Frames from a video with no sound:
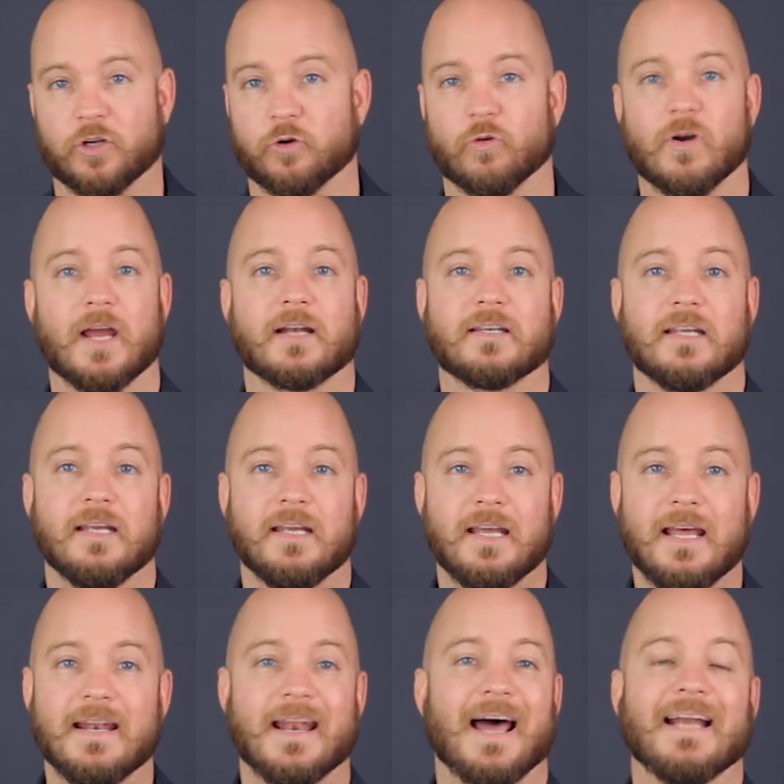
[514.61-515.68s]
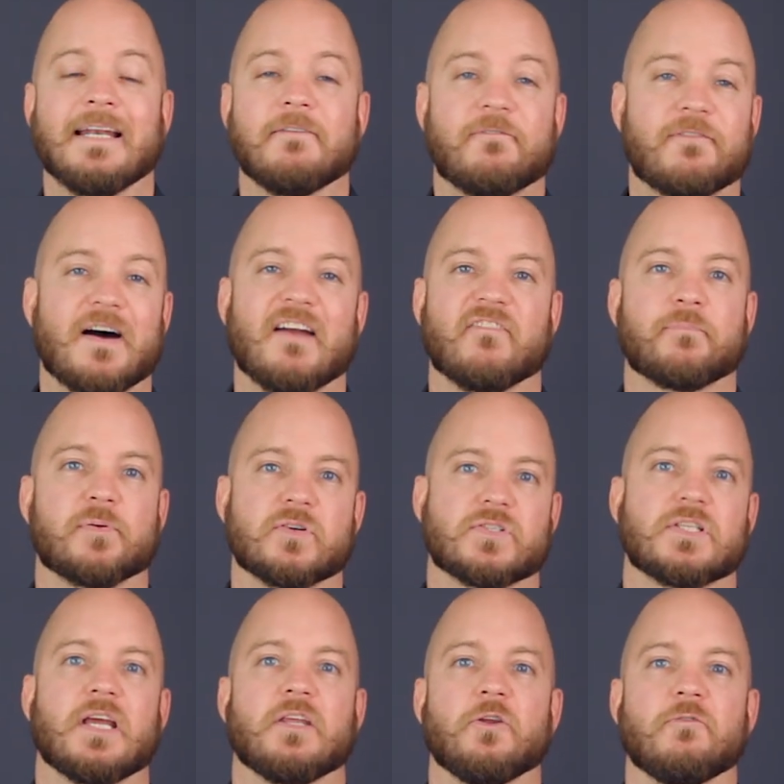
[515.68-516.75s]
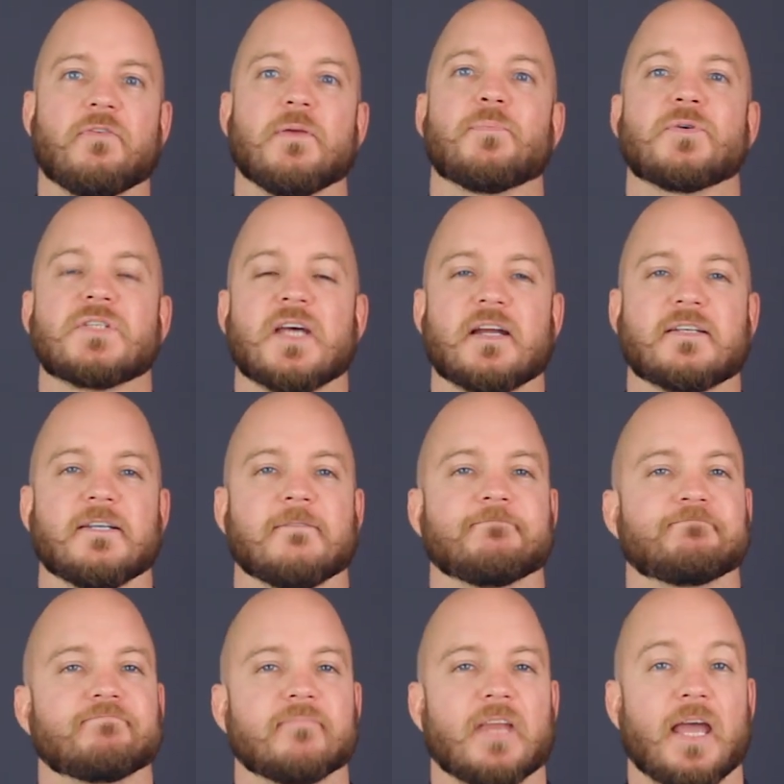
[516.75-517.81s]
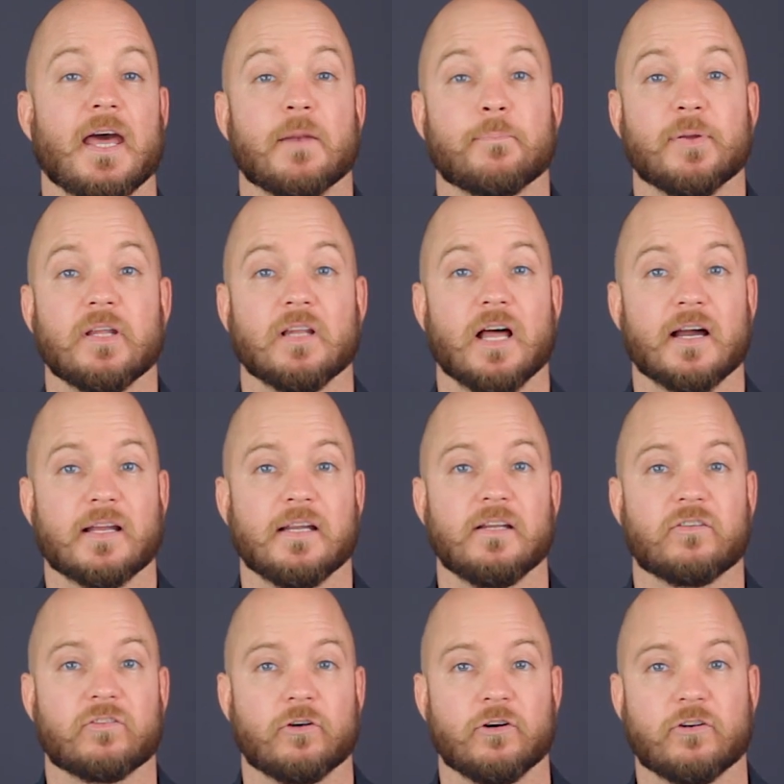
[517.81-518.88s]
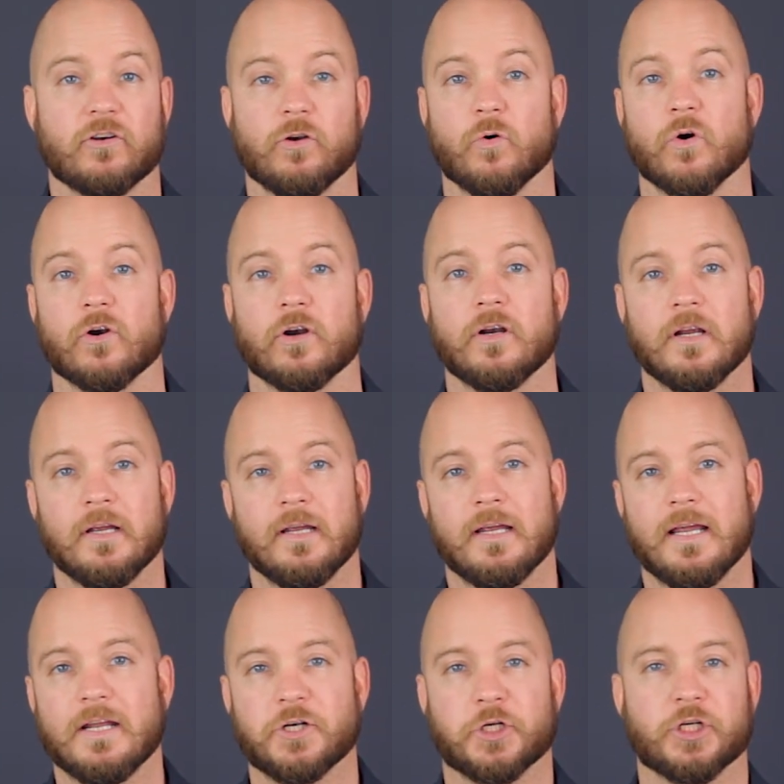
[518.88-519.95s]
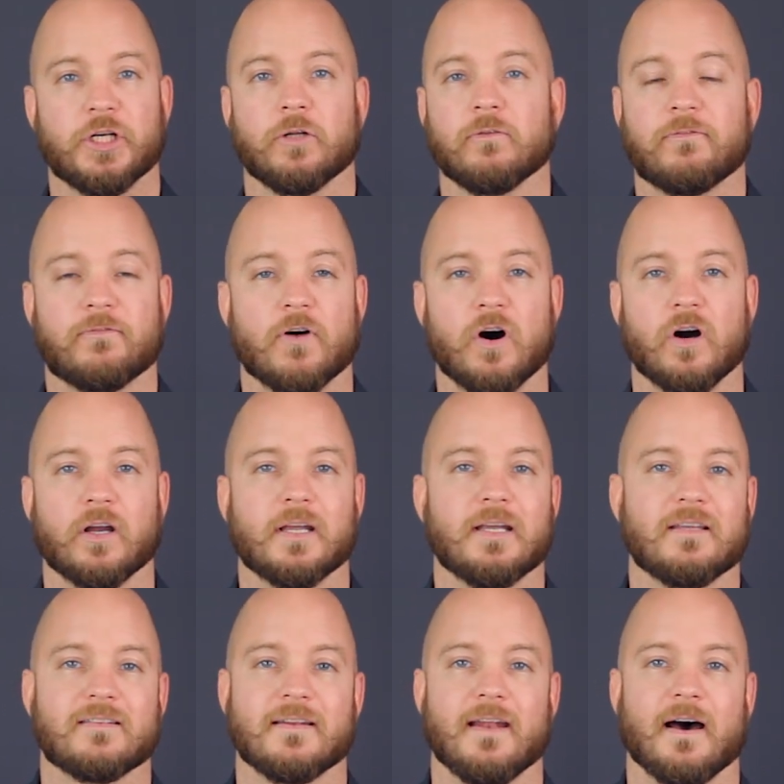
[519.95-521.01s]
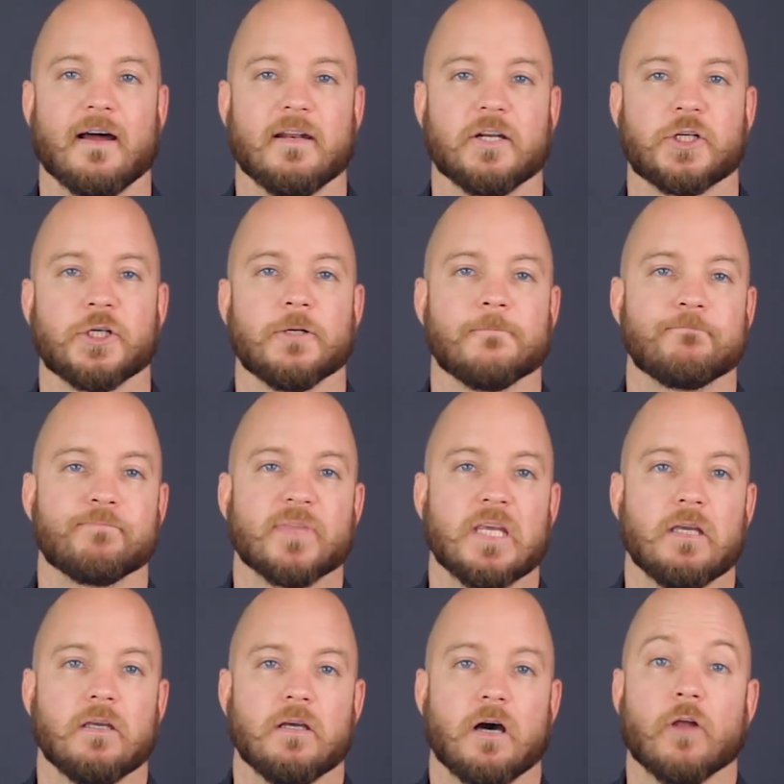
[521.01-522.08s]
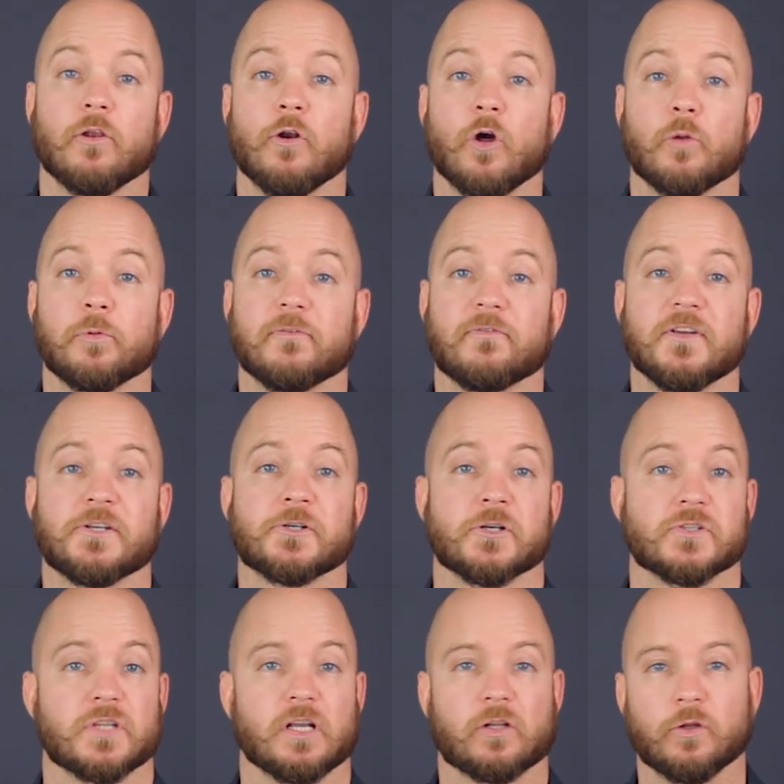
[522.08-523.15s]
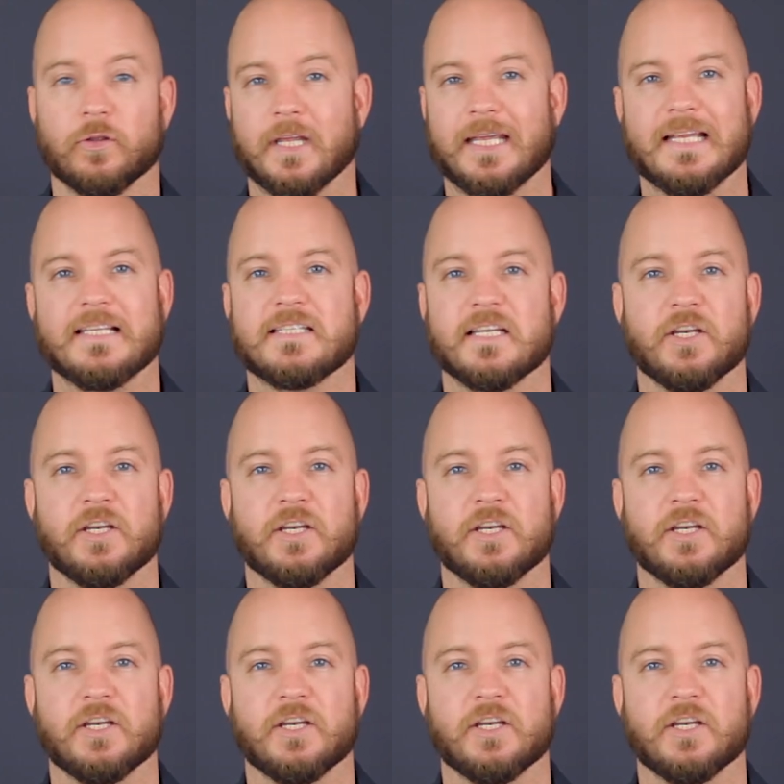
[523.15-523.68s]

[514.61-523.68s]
correct, and 95% UV protected. Add a pinlock insert to your order, and shield fog is a non-issue. Other notable features include the easy